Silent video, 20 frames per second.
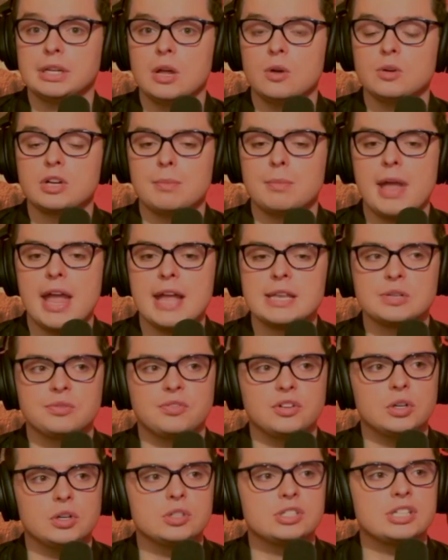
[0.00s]
below. Commander
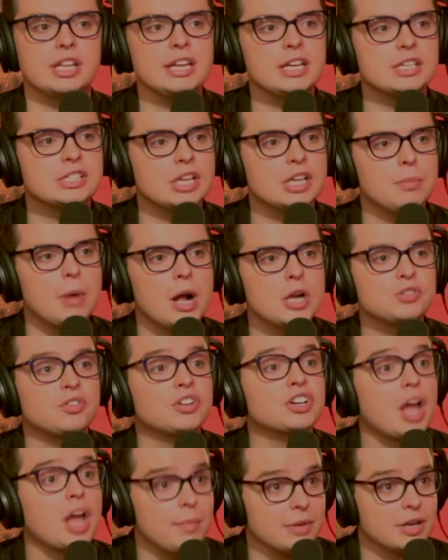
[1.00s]
Virts, thank you so much
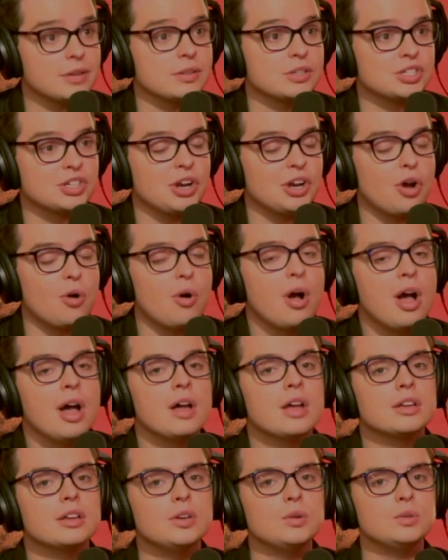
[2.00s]
for coming on the show.
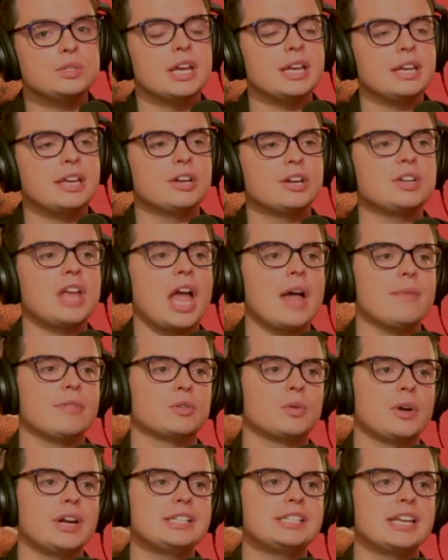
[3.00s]
You take care. You have a
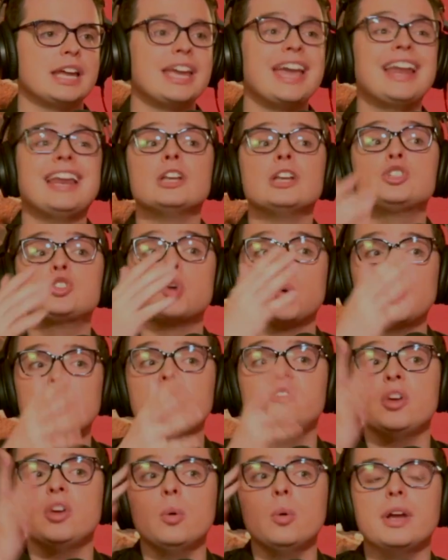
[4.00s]
great day and
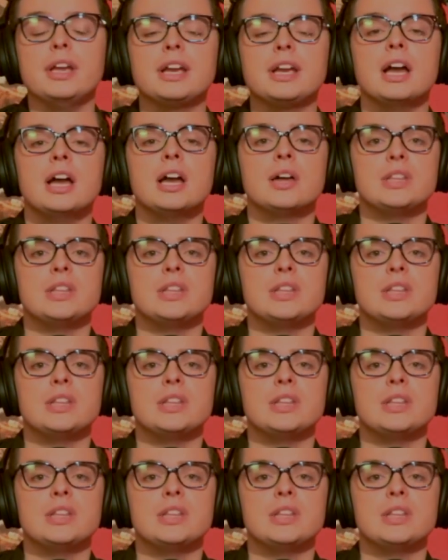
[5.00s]
enjoy viewing